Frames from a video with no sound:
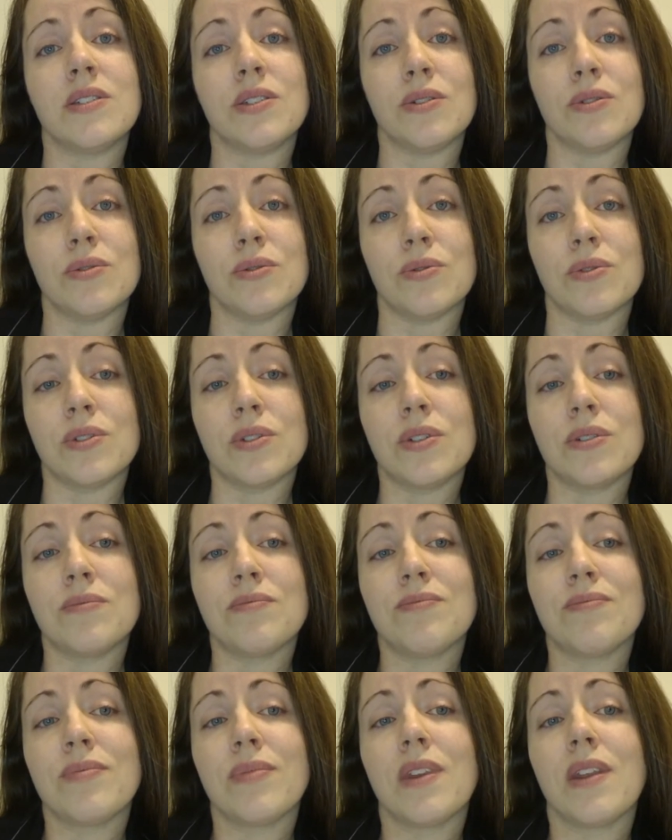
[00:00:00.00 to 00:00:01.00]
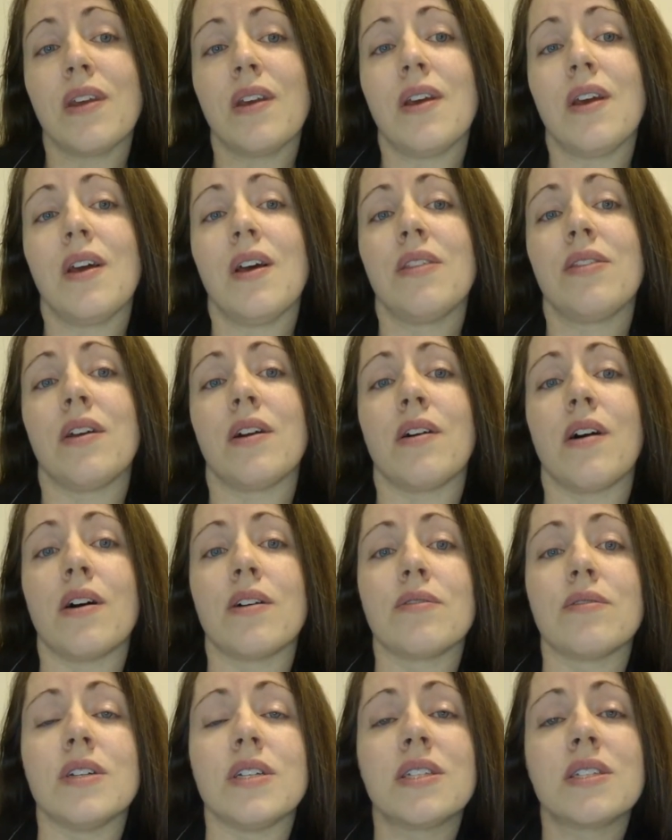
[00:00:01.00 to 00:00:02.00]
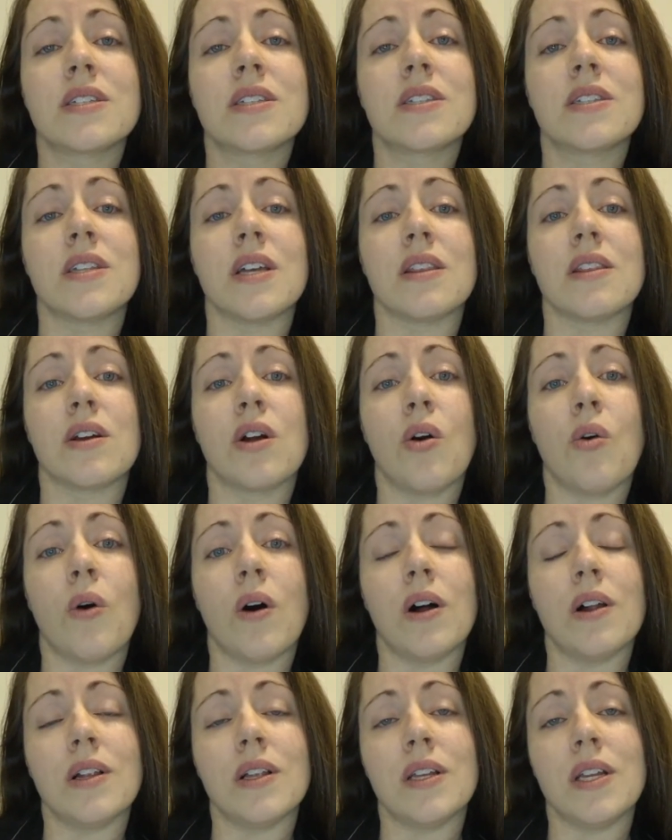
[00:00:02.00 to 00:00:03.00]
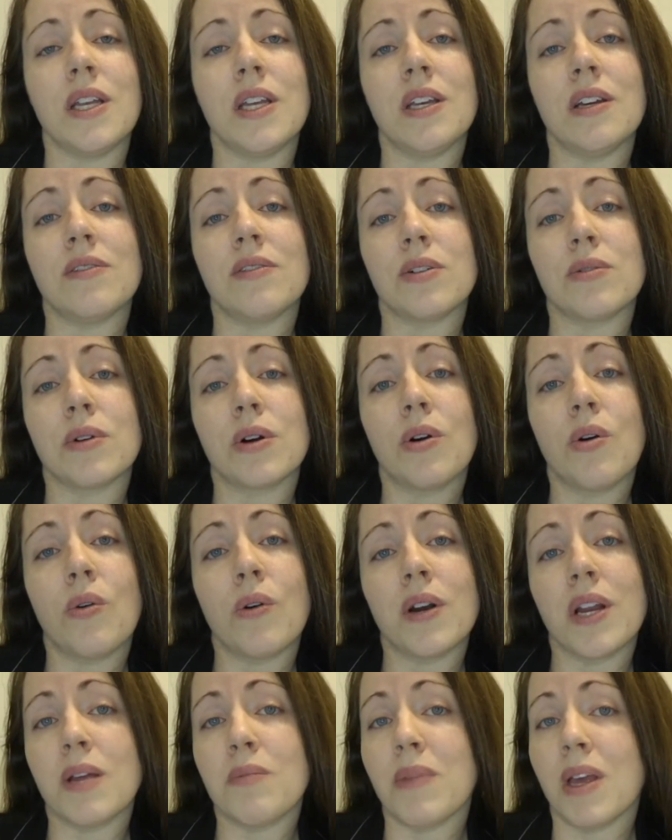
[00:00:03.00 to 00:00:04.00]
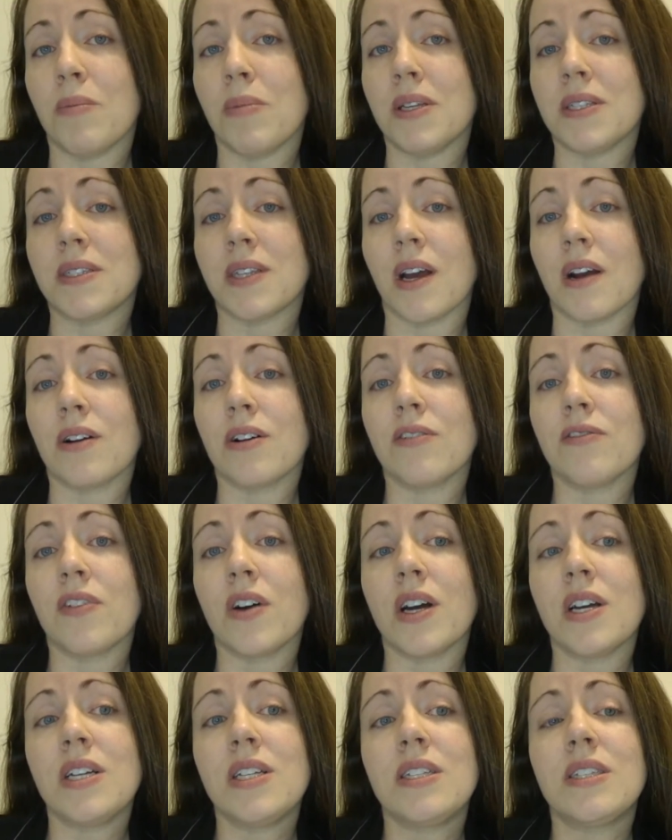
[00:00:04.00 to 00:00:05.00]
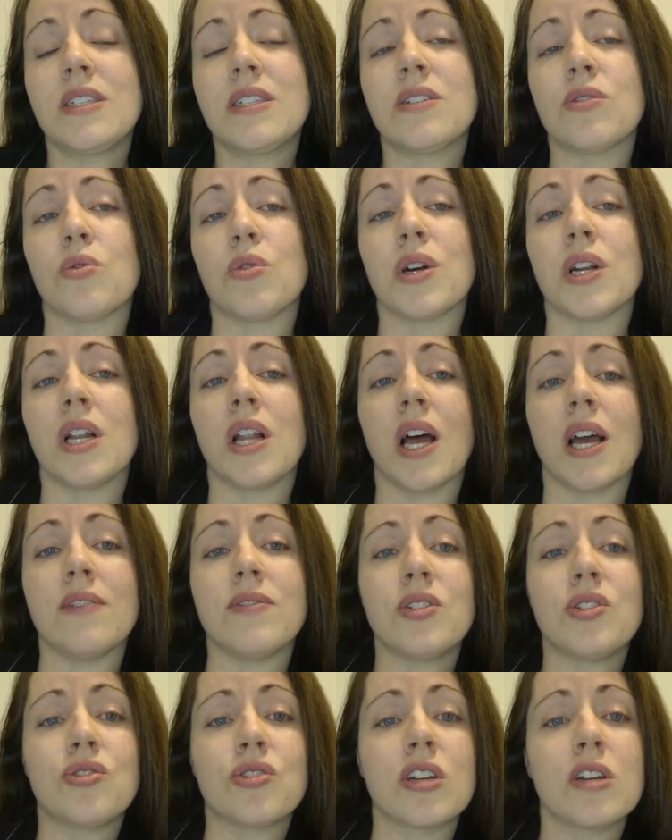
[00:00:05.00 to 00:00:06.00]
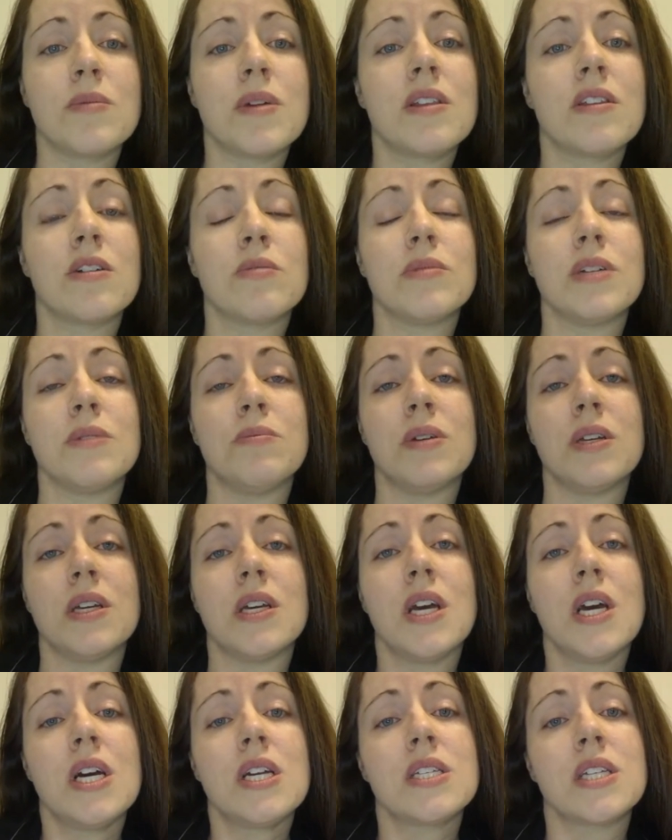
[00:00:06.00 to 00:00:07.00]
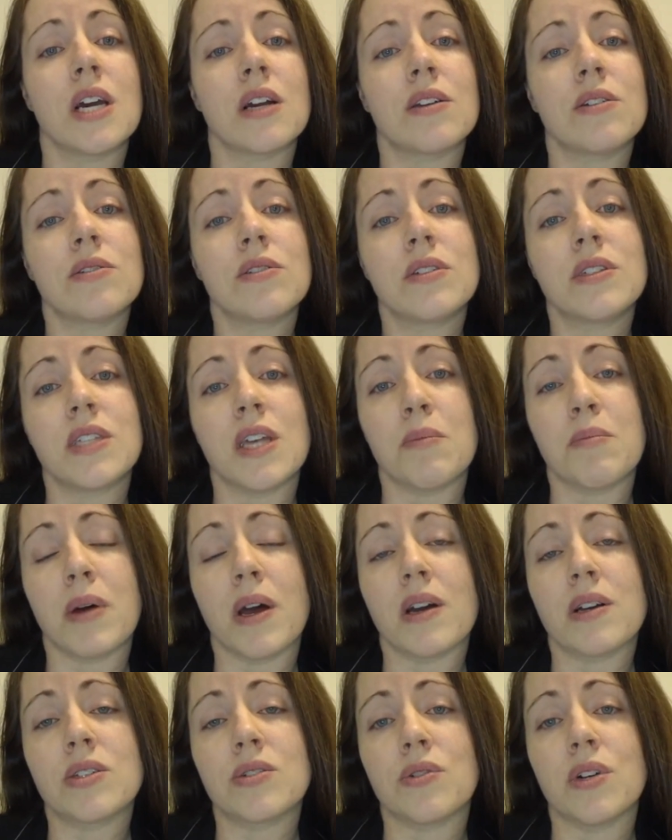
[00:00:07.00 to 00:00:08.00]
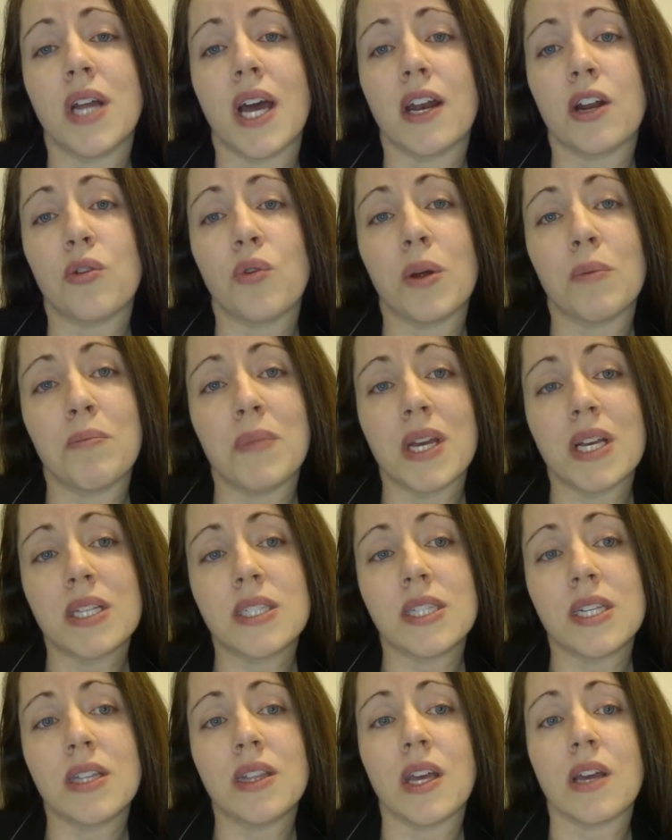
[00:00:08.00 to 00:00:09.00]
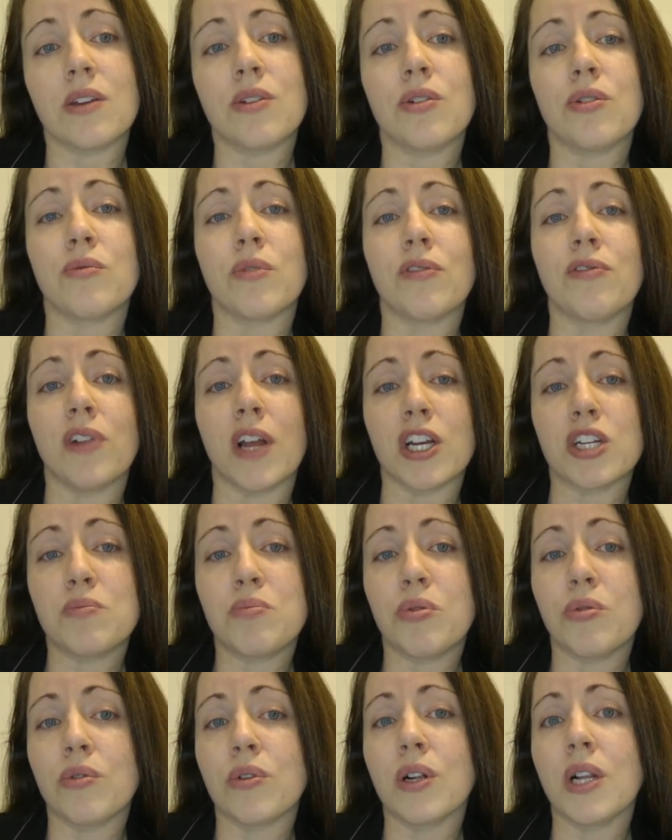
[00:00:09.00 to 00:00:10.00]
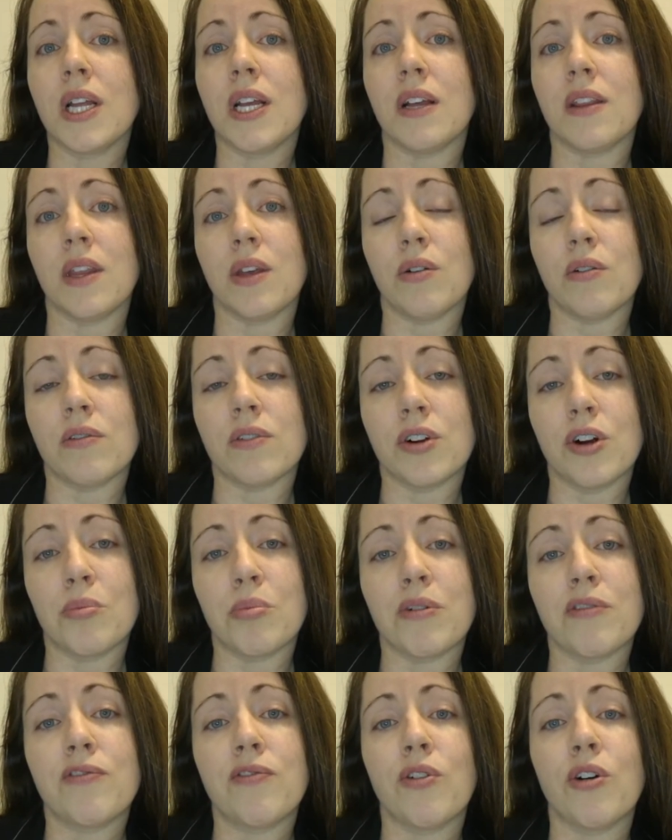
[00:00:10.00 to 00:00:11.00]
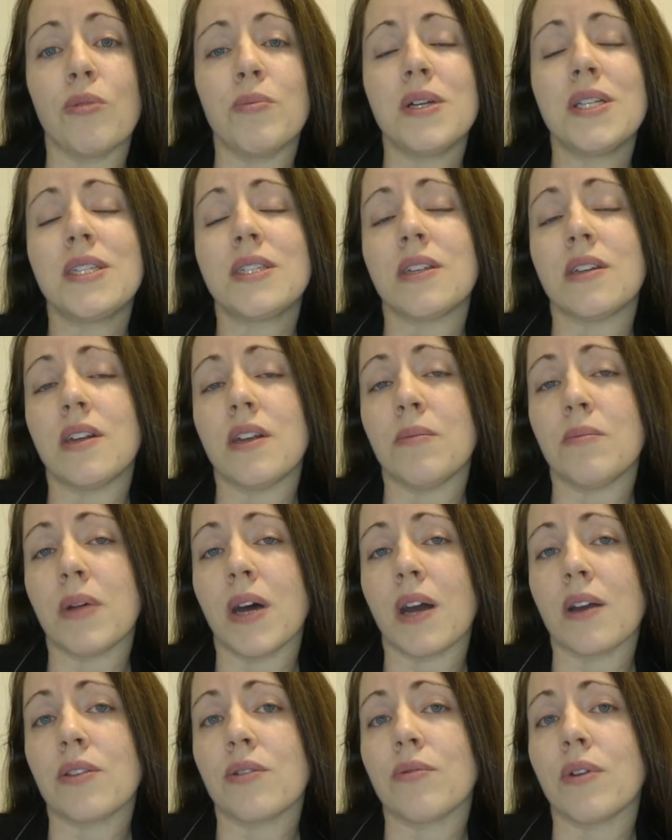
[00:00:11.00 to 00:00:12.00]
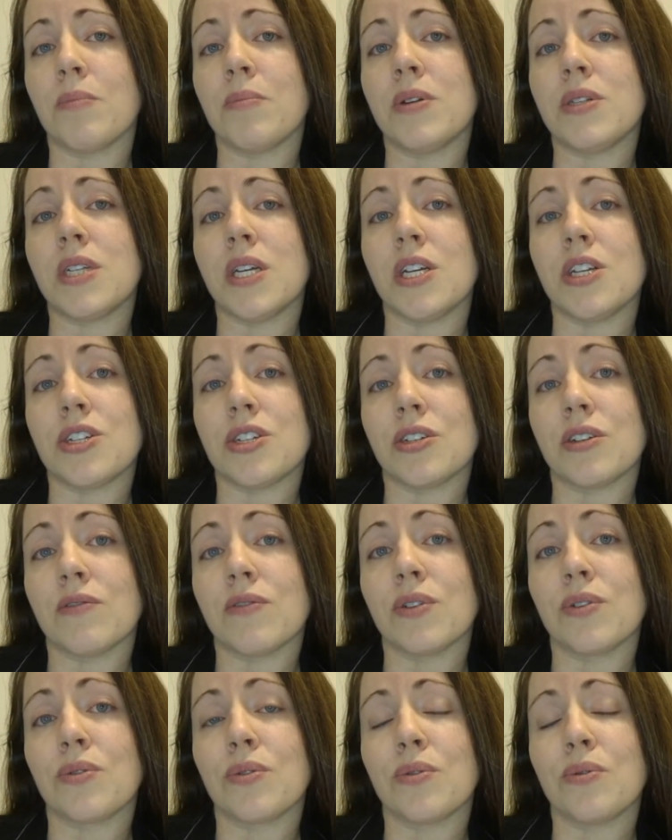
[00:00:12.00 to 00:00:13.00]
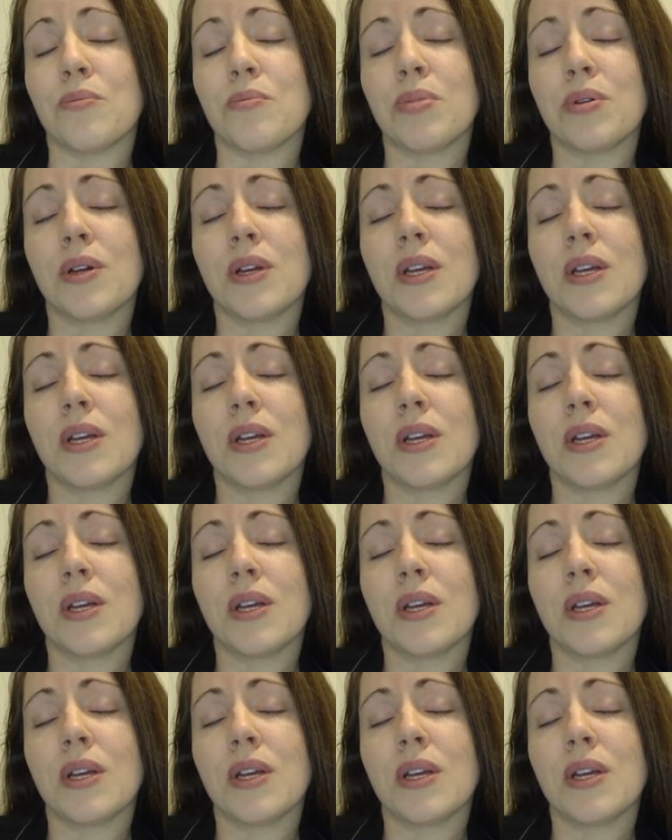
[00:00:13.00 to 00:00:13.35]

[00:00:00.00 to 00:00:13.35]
used. There are risks that the quality of a recording may be sacrificed, or in live streaming there may be technical setbacks or inadequate mixing that could reflect poorly on the overall performance and impact the reputation of the group.